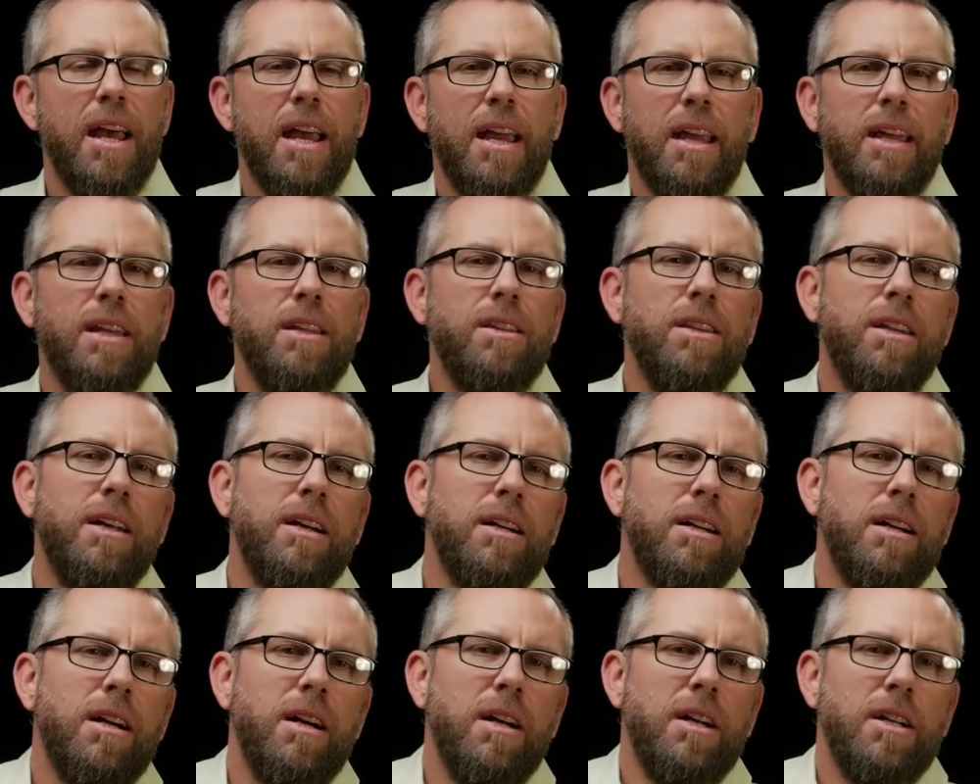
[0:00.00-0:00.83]
in
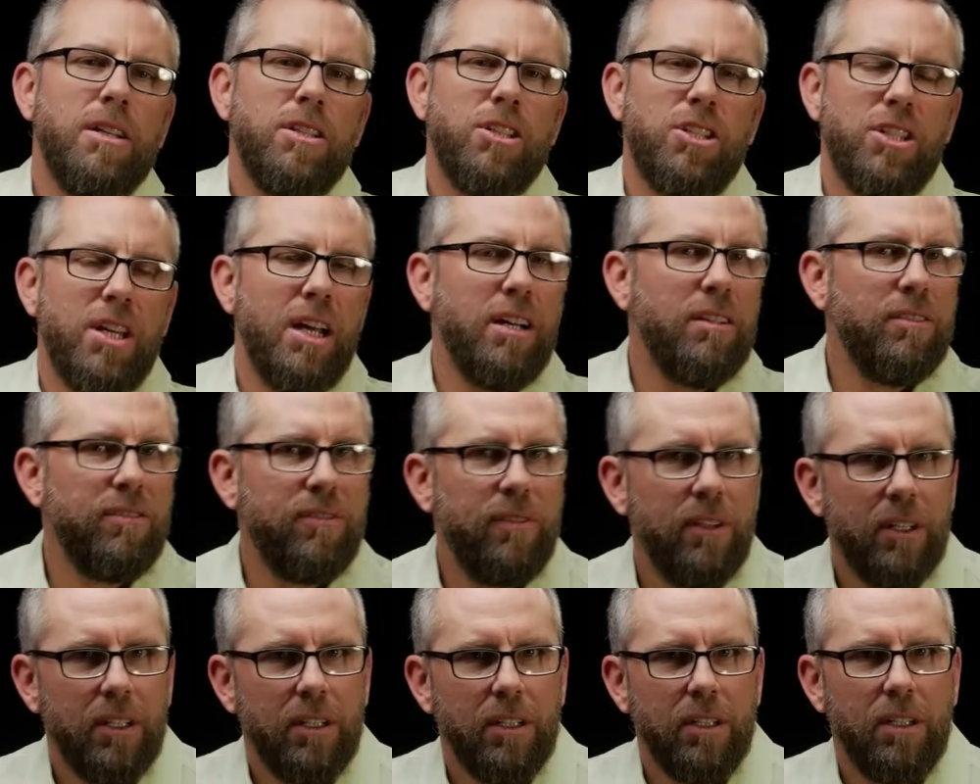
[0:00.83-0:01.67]
their
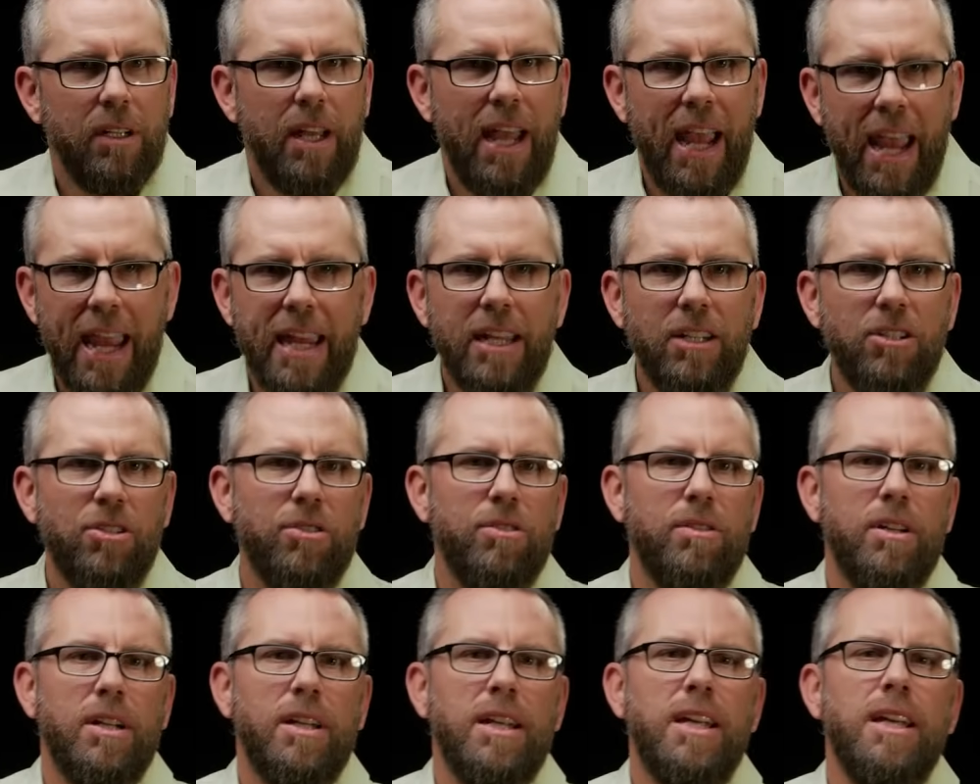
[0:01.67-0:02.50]

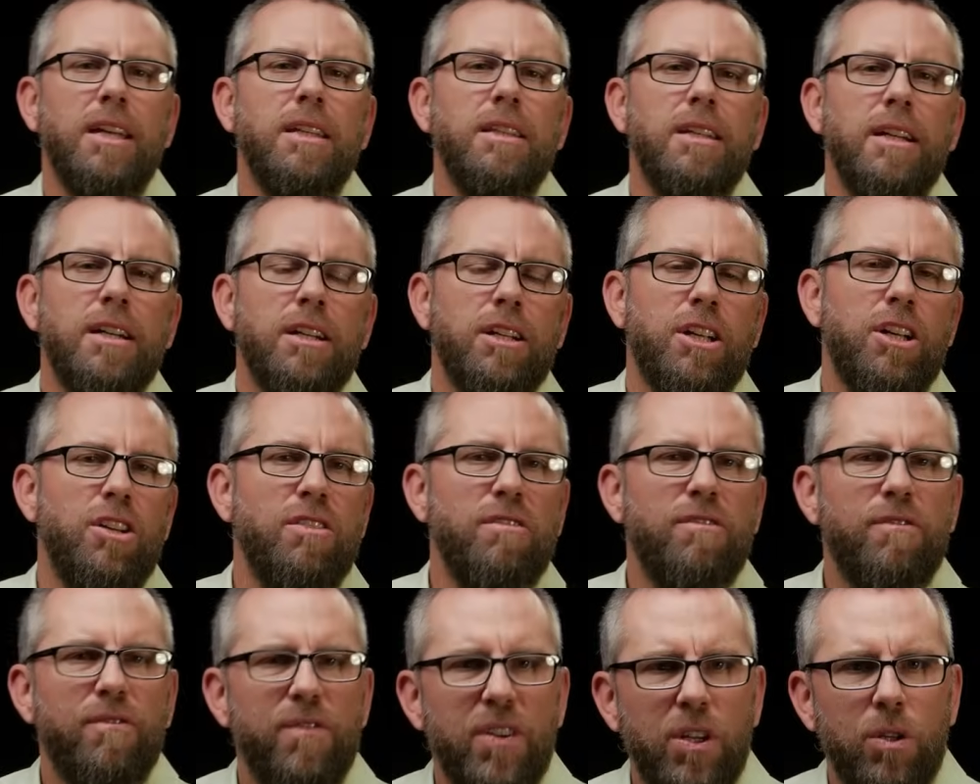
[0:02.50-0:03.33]
self-hatred, in their
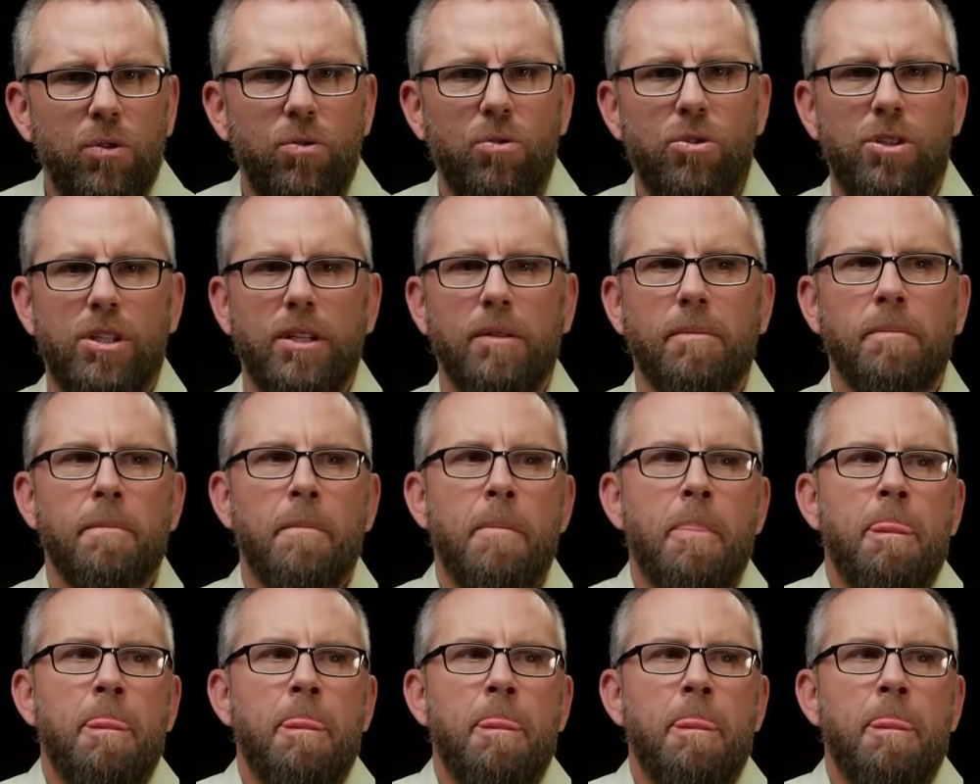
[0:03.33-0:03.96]
confusion,